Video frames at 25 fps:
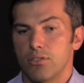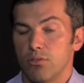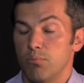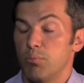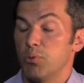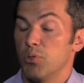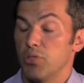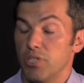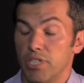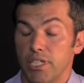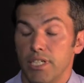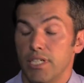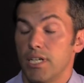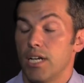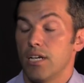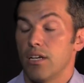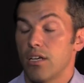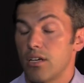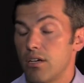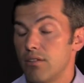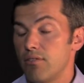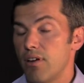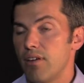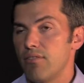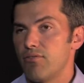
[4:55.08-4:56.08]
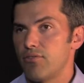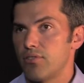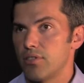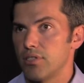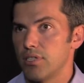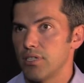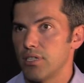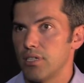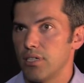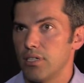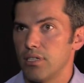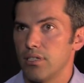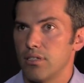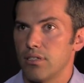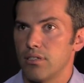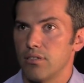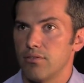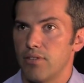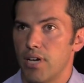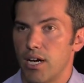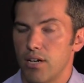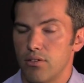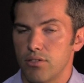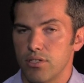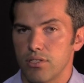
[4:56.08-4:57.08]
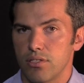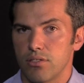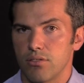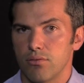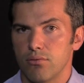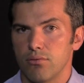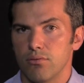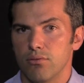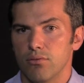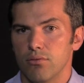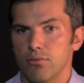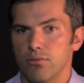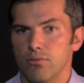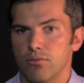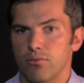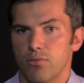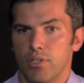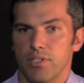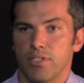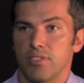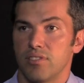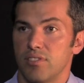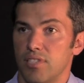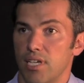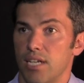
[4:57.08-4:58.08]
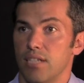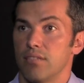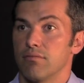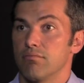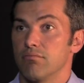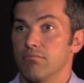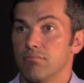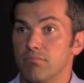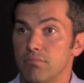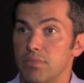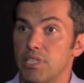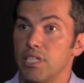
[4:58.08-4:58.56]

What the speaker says: put in a lot of effort and a lot of hours to understand